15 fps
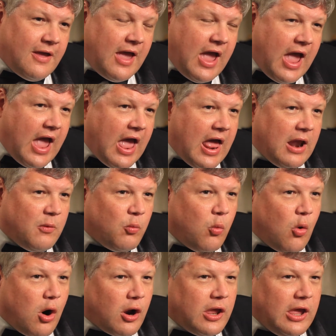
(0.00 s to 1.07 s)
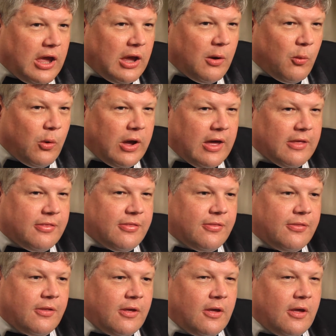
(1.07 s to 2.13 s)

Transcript: And working with